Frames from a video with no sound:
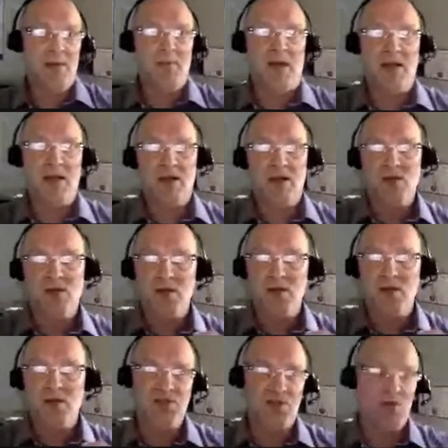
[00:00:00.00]
but you
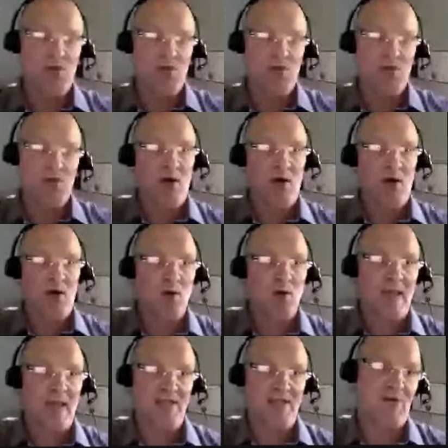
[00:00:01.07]
could do a whole
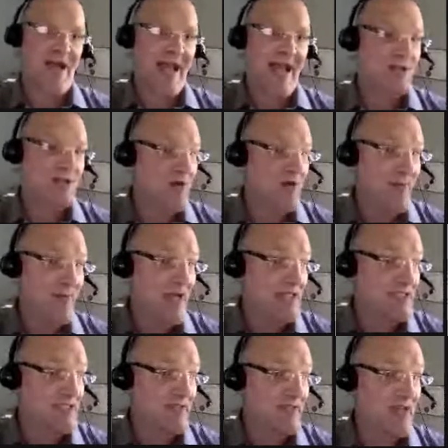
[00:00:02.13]
like drag and drop
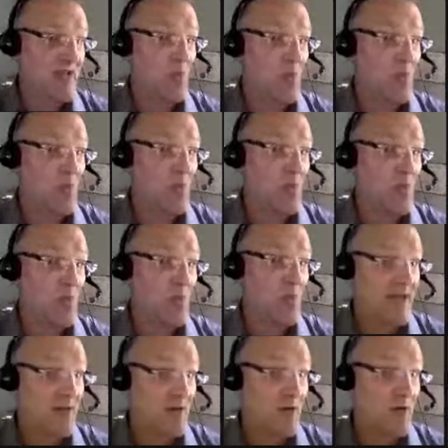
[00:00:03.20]
activity within a
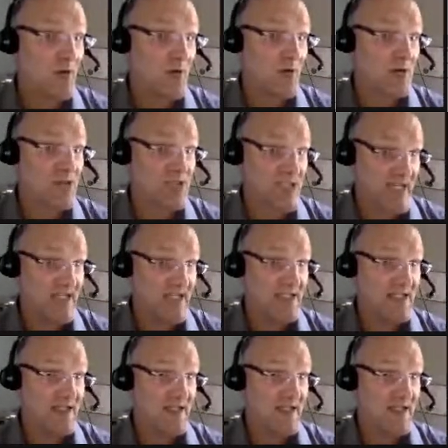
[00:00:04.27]
Google Sheet